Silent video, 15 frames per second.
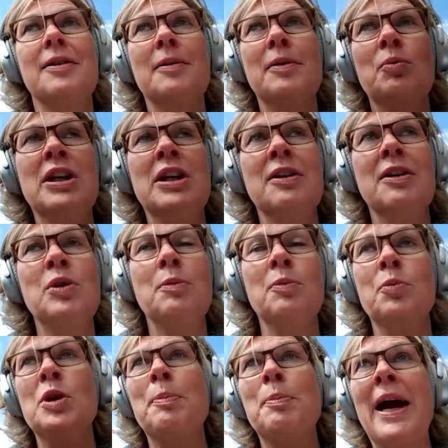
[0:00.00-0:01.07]

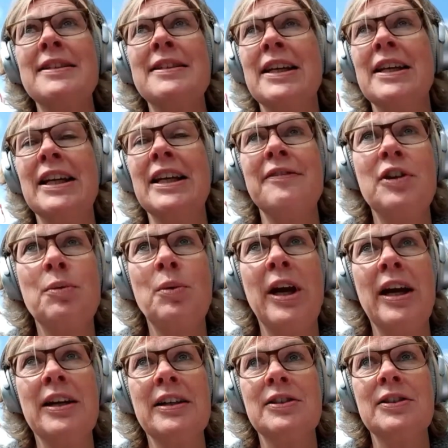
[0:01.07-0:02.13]
We bicycle
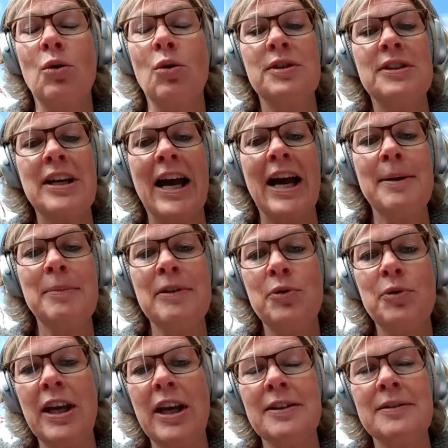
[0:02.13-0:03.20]
everywhere all the time if we
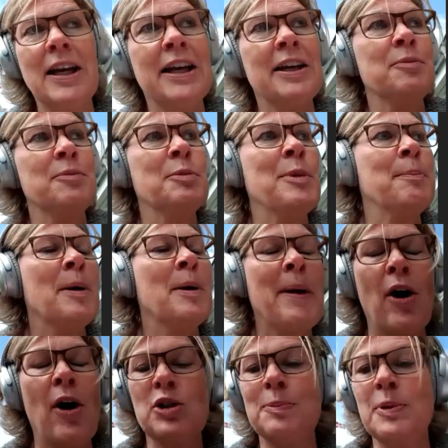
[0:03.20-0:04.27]
can. I remember my
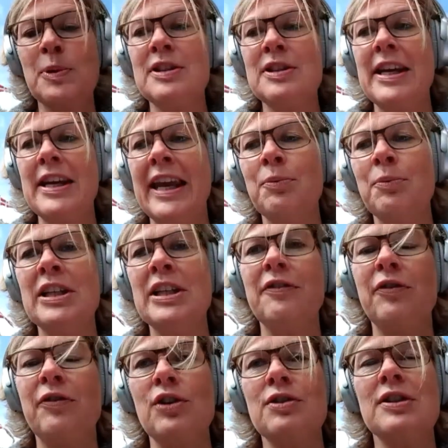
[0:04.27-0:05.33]
husband saying when he
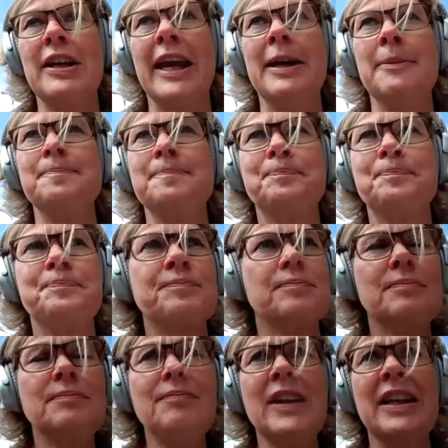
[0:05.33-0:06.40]
first came,
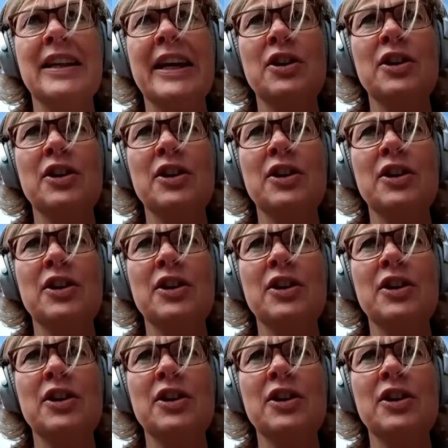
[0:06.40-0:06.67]
then